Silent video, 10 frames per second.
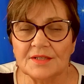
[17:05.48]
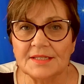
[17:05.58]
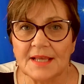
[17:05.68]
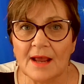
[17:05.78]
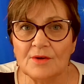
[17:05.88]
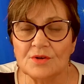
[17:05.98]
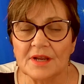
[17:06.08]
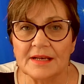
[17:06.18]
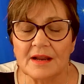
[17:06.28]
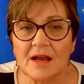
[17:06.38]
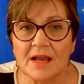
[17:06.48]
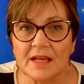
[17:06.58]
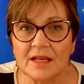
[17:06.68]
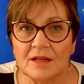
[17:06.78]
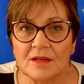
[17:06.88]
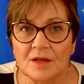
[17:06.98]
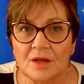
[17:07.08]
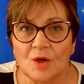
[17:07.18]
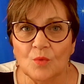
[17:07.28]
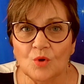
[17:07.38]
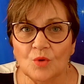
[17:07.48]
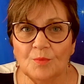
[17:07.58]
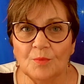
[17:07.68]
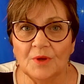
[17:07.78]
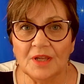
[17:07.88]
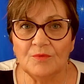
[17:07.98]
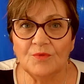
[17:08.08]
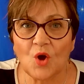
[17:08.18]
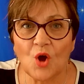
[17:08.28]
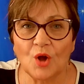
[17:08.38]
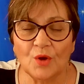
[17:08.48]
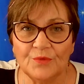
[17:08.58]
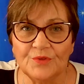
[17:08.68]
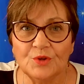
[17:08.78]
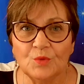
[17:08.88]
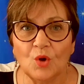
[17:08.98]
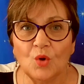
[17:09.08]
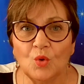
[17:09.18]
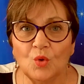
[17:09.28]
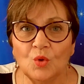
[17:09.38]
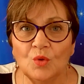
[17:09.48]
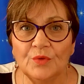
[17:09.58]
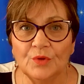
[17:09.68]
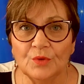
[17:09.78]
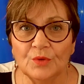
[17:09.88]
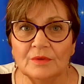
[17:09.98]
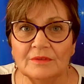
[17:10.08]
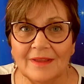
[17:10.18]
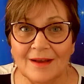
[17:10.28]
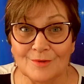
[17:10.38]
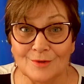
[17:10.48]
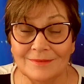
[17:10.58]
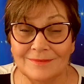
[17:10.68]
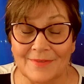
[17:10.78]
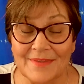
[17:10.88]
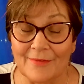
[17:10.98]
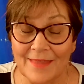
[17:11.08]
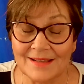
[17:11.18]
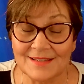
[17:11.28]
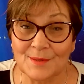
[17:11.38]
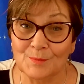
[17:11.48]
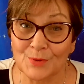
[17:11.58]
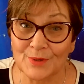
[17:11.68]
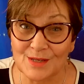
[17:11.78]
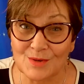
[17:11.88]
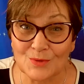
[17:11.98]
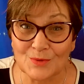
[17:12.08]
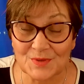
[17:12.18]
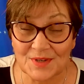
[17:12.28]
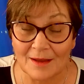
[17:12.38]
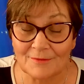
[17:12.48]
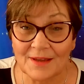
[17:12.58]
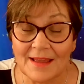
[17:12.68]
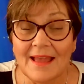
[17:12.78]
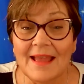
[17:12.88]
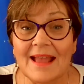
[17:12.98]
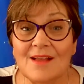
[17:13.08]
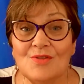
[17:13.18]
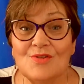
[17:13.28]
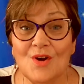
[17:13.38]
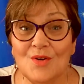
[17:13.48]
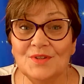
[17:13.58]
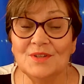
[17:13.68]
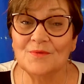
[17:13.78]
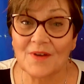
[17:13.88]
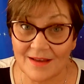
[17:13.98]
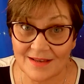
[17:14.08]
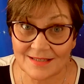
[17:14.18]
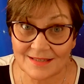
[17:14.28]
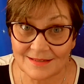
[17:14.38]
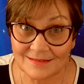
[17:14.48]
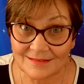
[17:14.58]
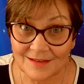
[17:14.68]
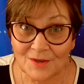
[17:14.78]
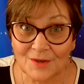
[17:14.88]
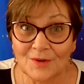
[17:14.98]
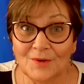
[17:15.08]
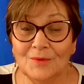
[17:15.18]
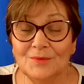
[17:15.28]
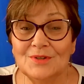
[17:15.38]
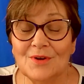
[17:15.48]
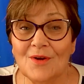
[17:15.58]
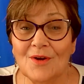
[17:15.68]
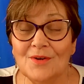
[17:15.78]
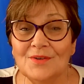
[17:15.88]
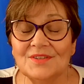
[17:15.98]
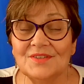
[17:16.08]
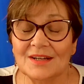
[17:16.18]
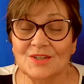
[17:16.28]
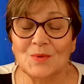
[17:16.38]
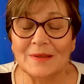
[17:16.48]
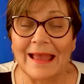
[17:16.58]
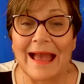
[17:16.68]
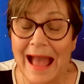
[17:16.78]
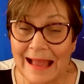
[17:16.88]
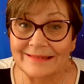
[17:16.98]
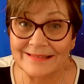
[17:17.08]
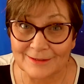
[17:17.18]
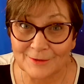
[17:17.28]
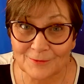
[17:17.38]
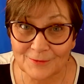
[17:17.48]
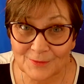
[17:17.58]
Saturday night will evolve to a whole new level. Now, that's some pretty cool stuff. And those of us who aren't sexually active,